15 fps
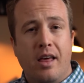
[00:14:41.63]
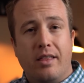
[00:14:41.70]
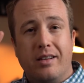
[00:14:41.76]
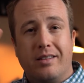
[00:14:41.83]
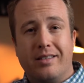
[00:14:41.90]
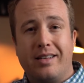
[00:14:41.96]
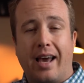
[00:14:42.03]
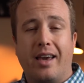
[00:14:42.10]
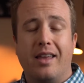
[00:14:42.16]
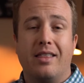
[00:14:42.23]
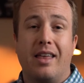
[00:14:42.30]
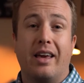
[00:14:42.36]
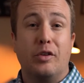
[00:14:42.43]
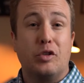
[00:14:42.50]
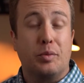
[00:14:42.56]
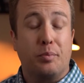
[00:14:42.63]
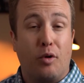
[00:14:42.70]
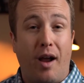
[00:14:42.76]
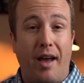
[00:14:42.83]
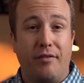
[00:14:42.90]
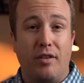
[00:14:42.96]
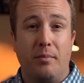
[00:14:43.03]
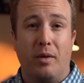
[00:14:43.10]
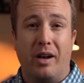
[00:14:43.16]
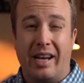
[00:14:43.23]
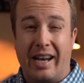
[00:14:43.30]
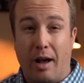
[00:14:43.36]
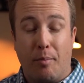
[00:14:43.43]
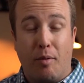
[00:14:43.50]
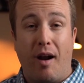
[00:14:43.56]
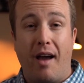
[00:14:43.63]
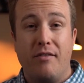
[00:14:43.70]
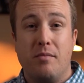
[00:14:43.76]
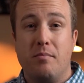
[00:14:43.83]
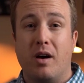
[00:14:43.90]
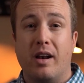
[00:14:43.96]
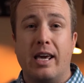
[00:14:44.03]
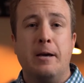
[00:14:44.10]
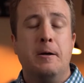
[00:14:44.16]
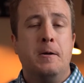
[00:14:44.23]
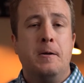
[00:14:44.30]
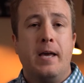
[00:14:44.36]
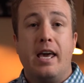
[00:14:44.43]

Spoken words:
The second thing is private money. Now, private money,